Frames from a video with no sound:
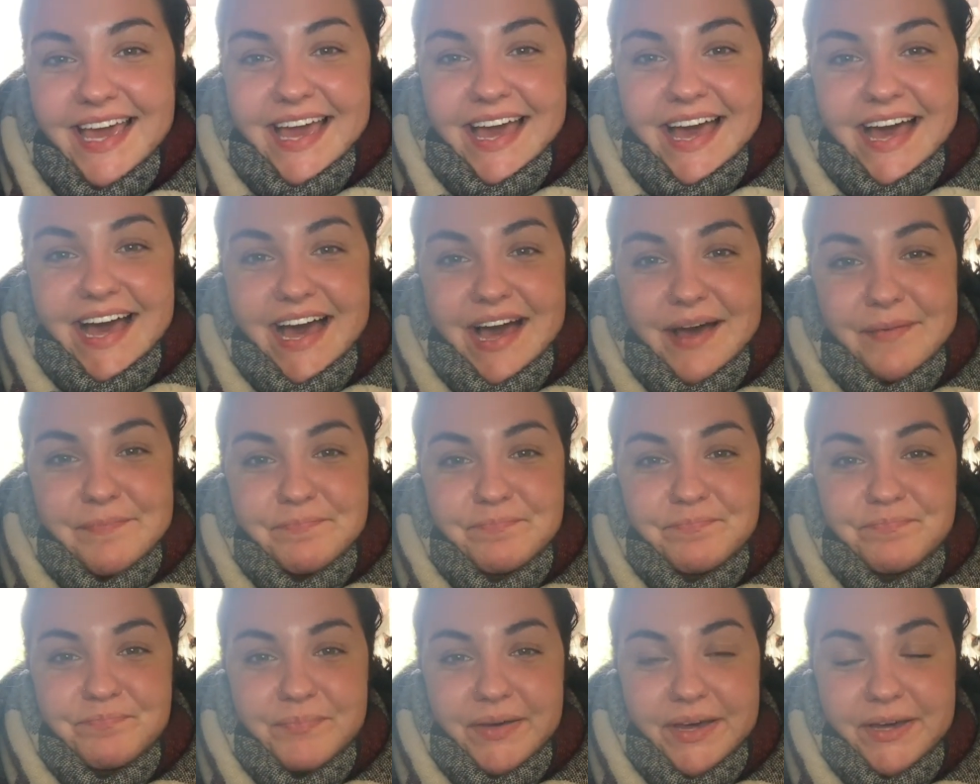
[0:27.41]

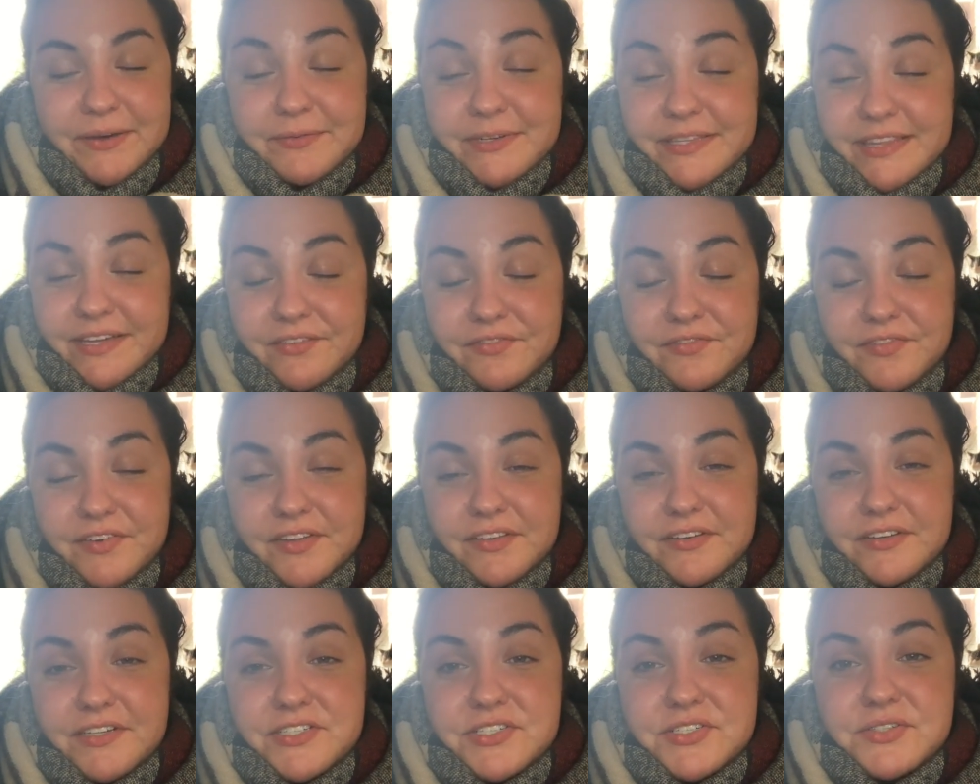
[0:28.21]
But without
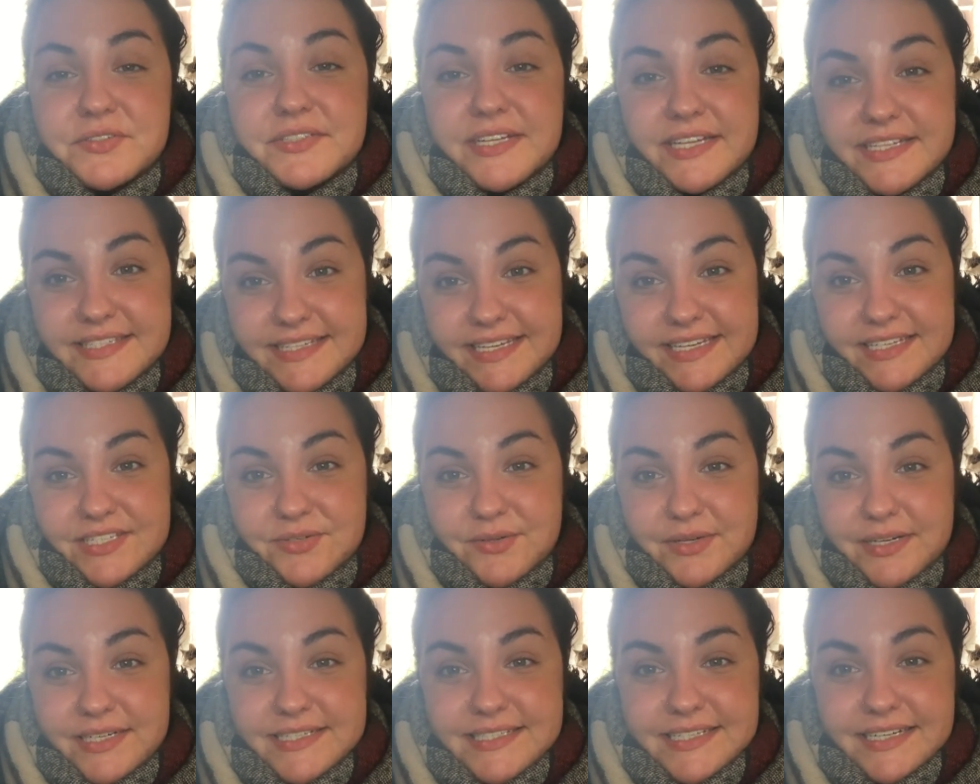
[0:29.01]
further ado, let's get
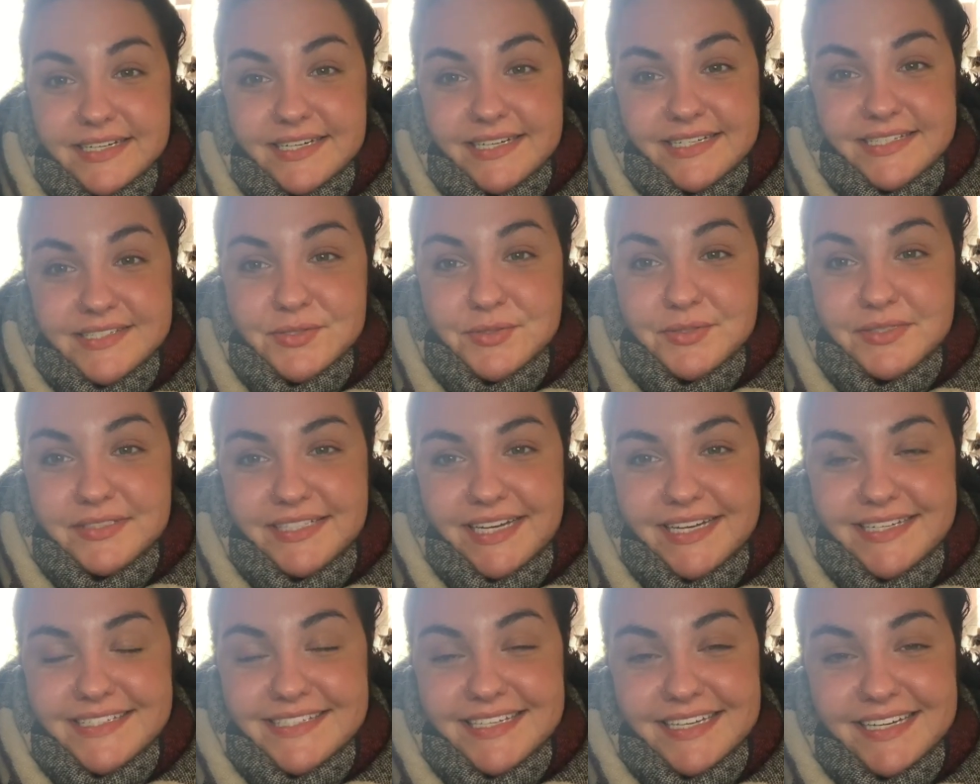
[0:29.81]
to our Sunday school
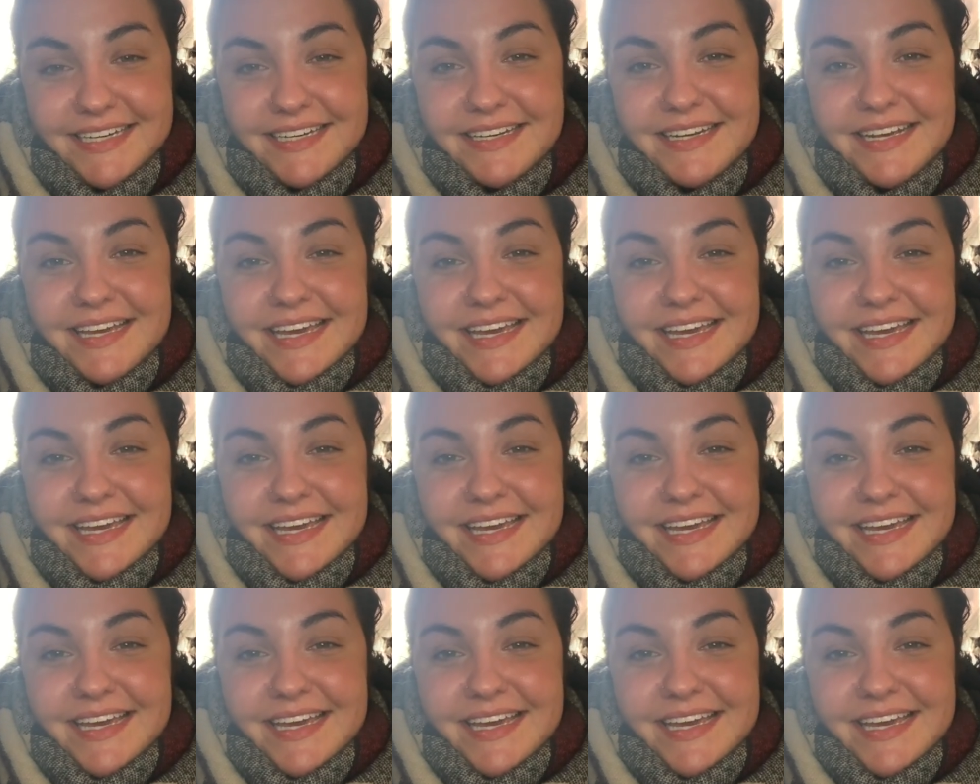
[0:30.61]
lesson.